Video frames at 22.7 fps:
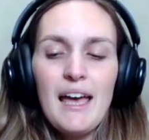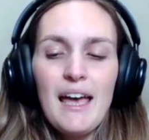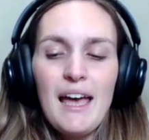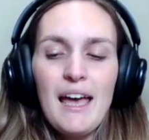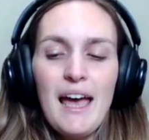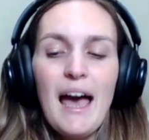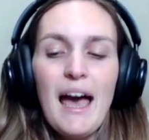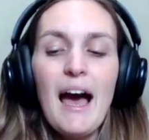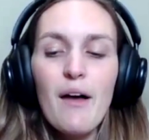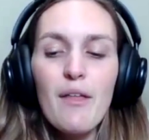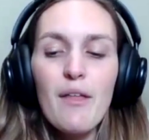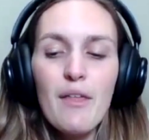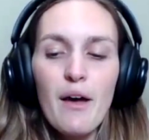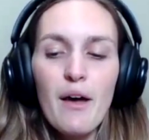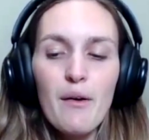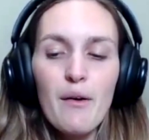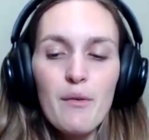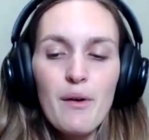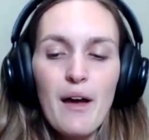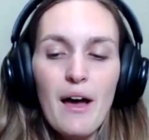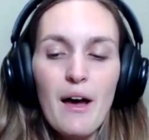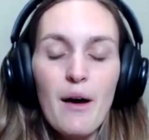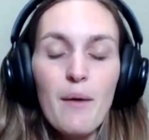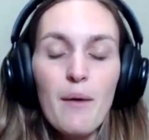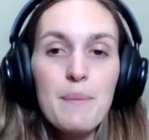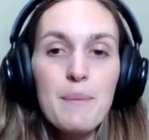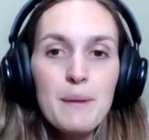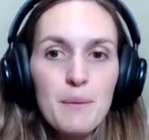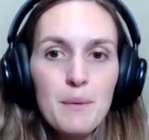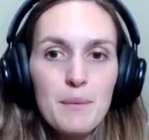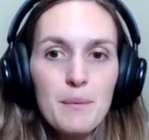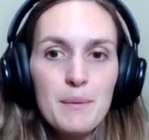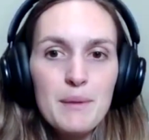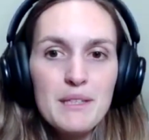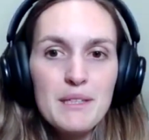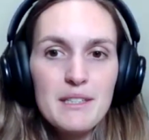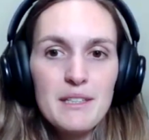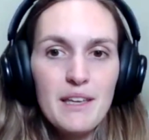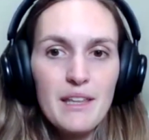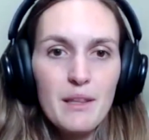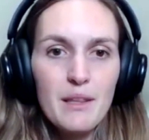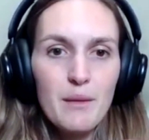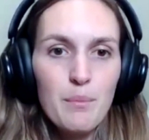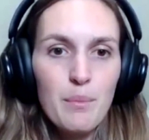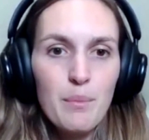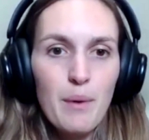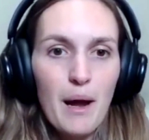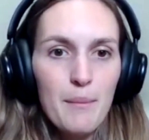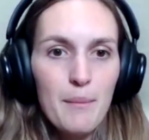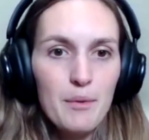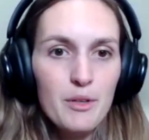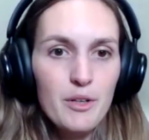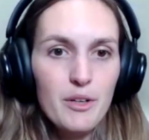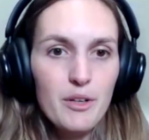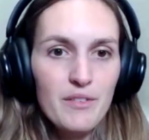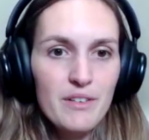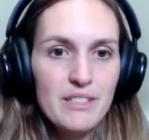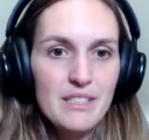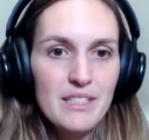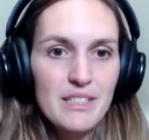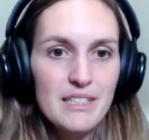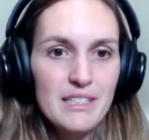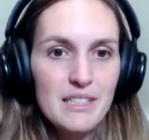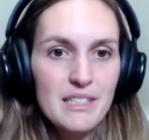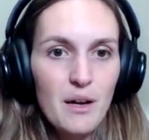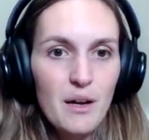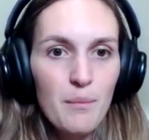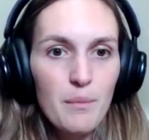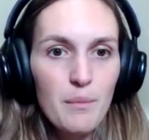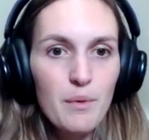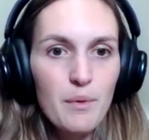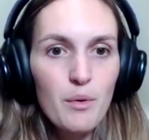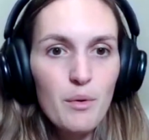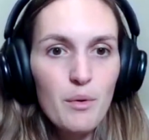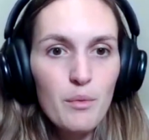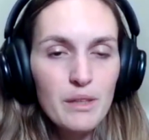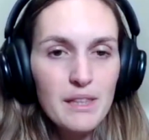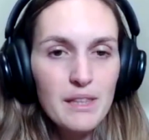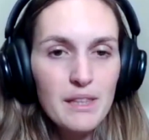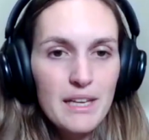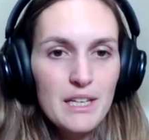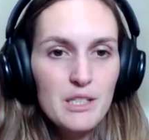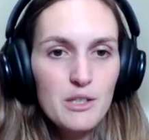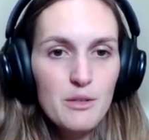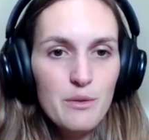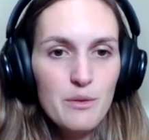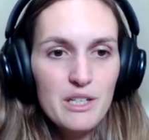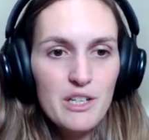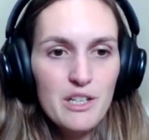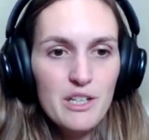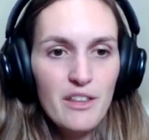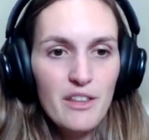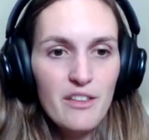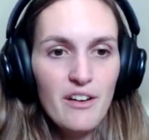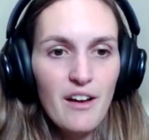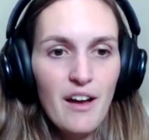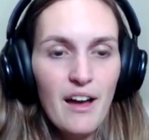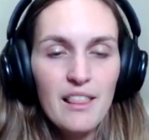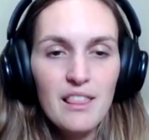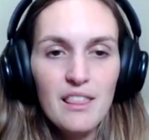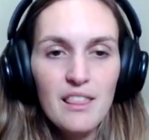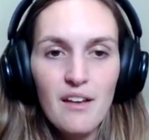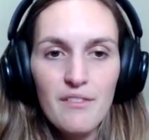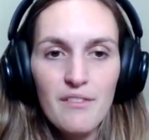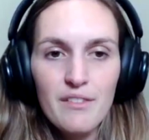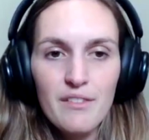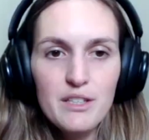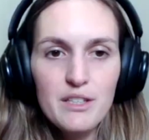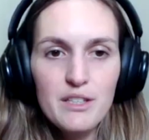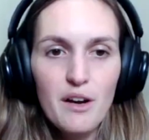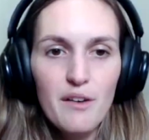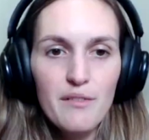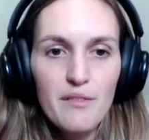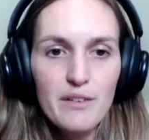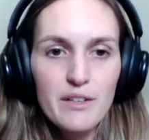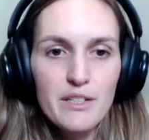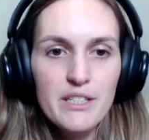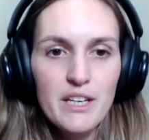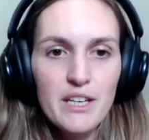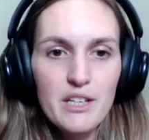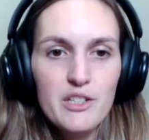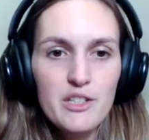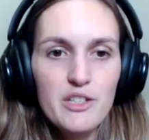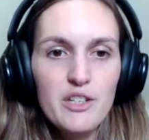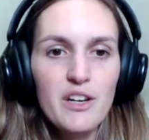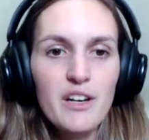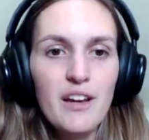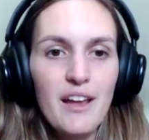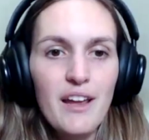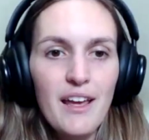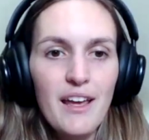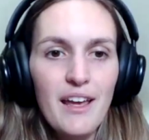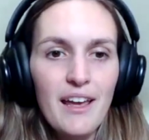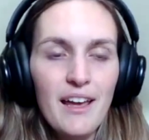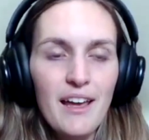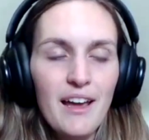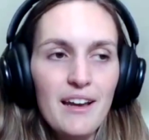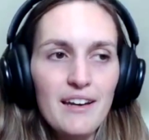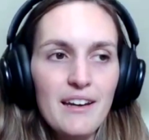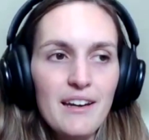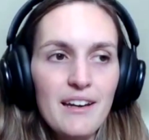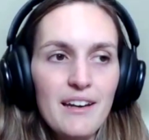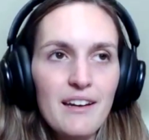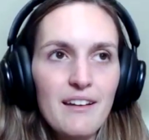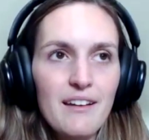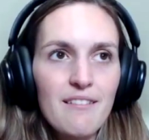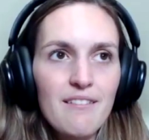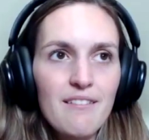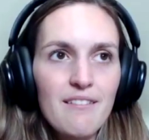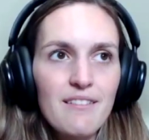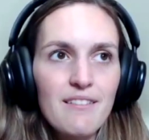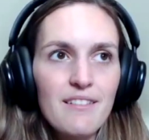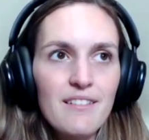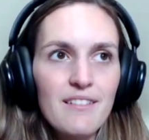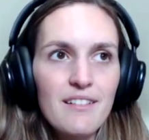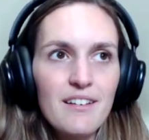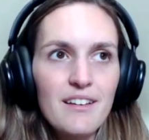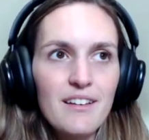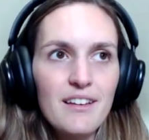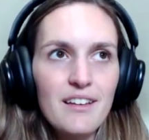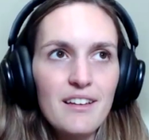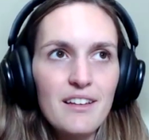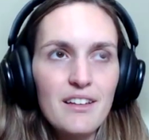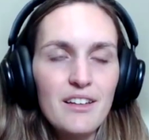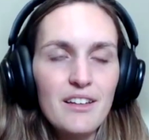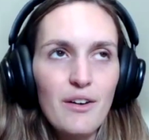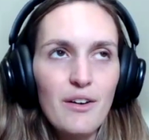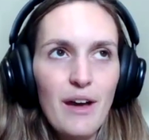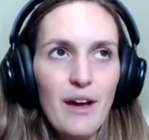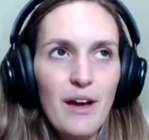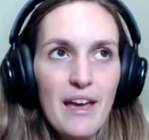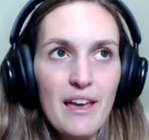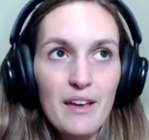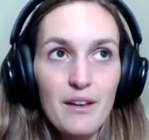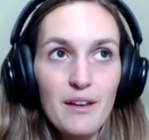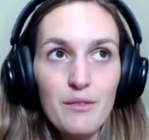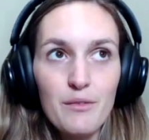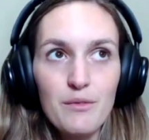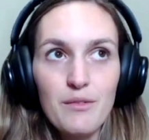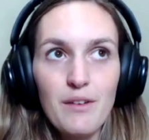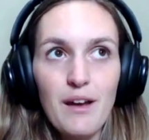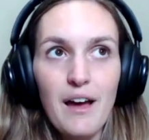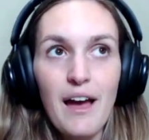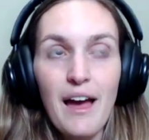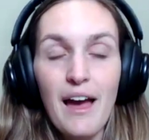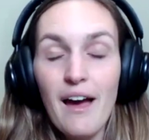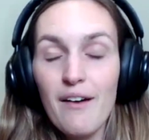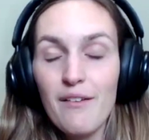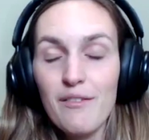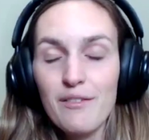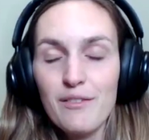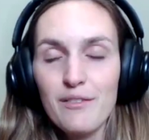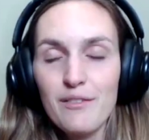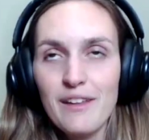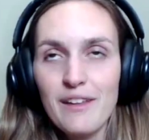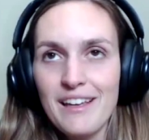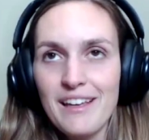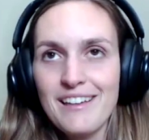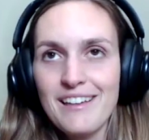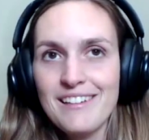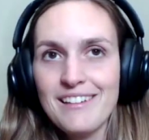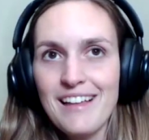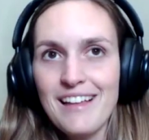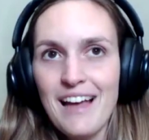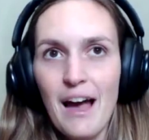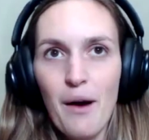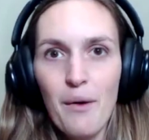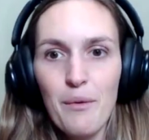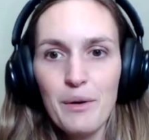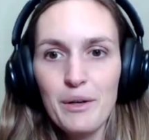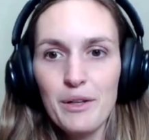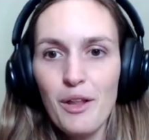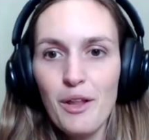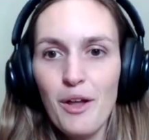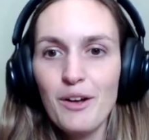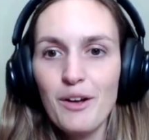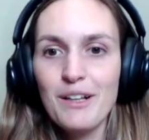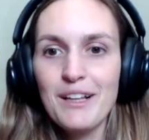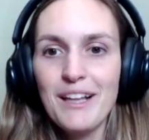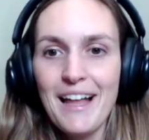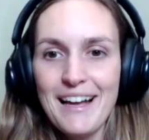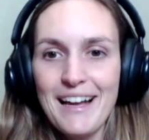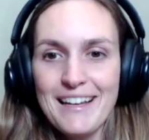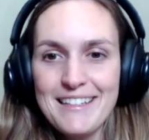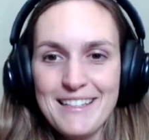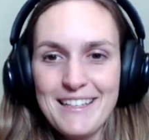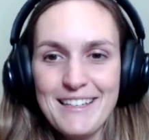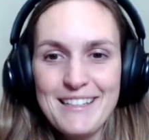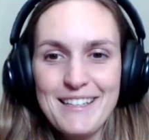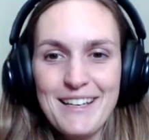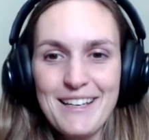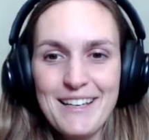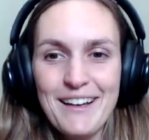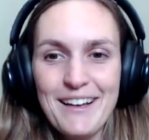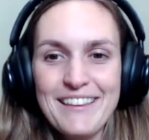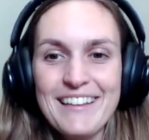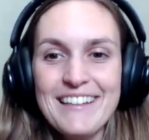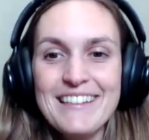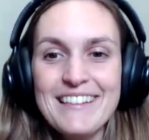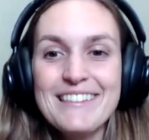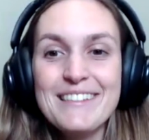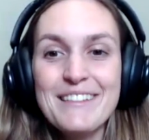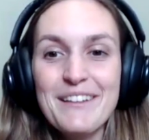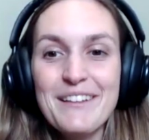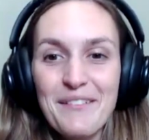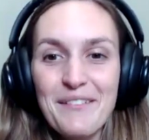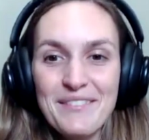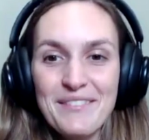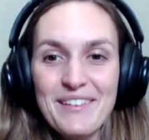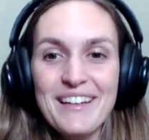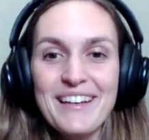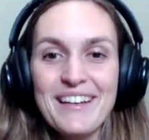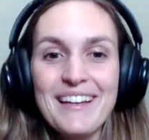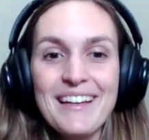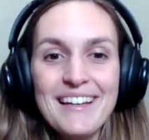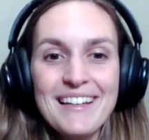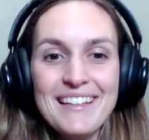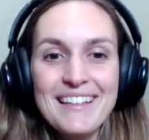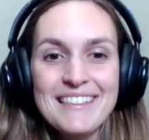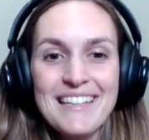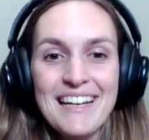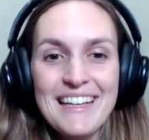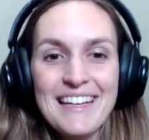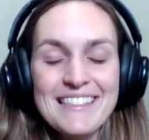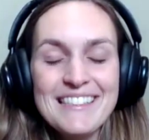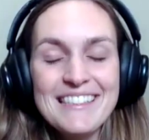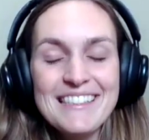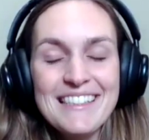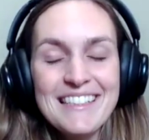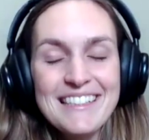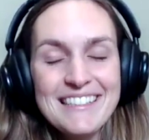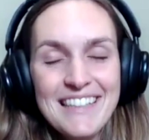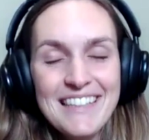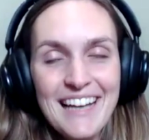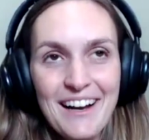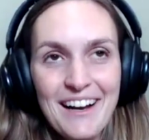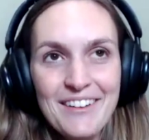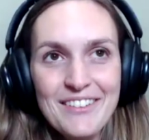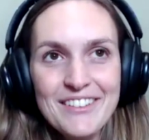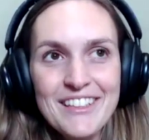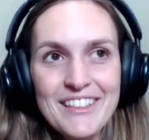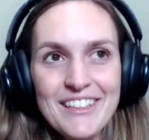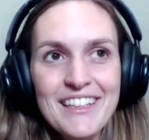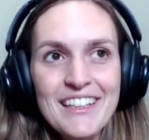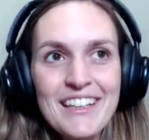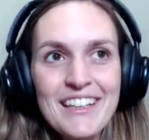How people pleasing and the primal nervous system relate to each other. I love this conversation, and I have like hour long classes on this, so I'm going to condense it down.